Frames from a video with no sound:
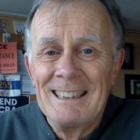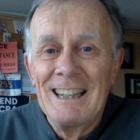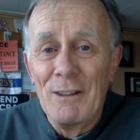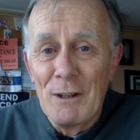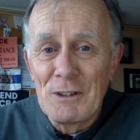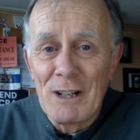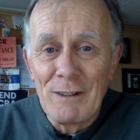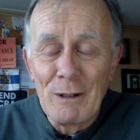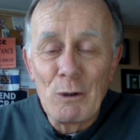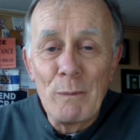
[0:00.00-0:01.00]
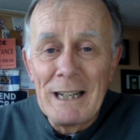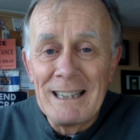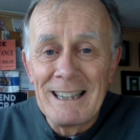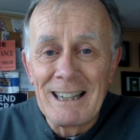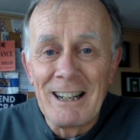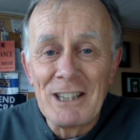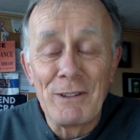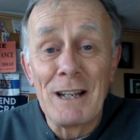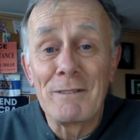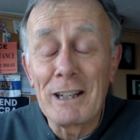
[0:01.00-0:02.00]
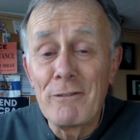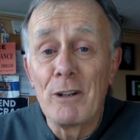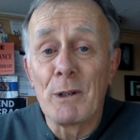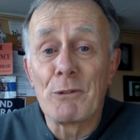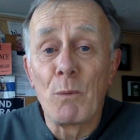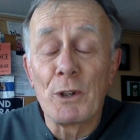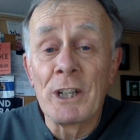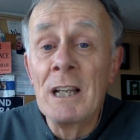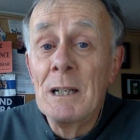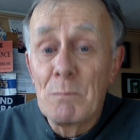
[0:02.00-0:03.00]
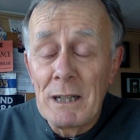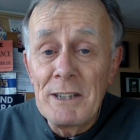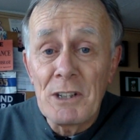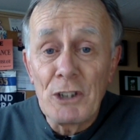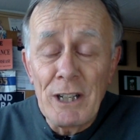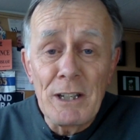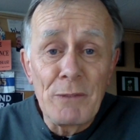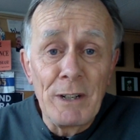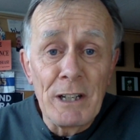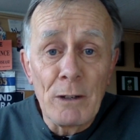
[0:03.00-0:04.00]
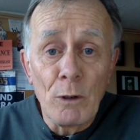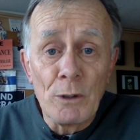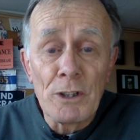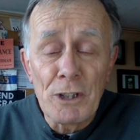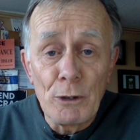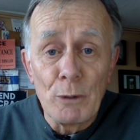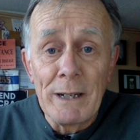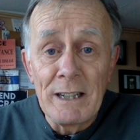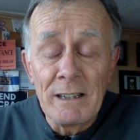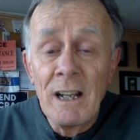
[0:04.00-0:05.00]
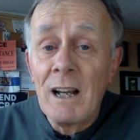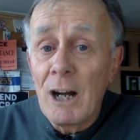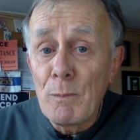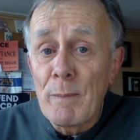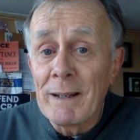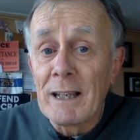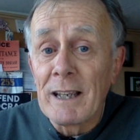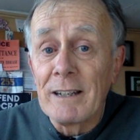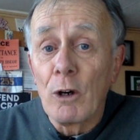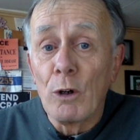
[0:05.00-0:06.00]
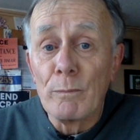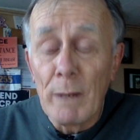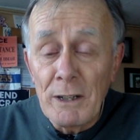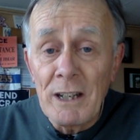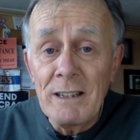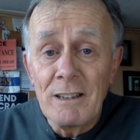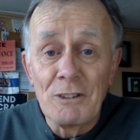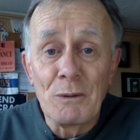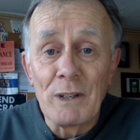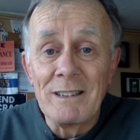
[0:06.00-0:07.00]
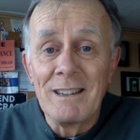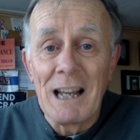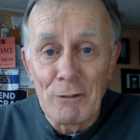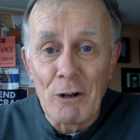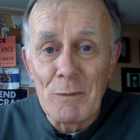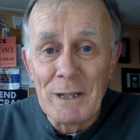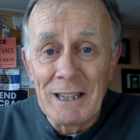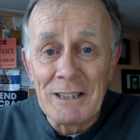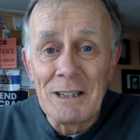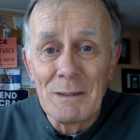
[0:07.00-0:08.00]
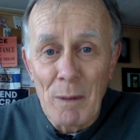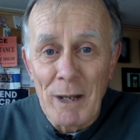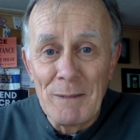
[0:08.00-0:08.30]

And those are the local media headlines for now. Thank you very much for watching. Please share this video on social media. I'll be back again on Monday. Until then, have a great weekend. Bye-bye.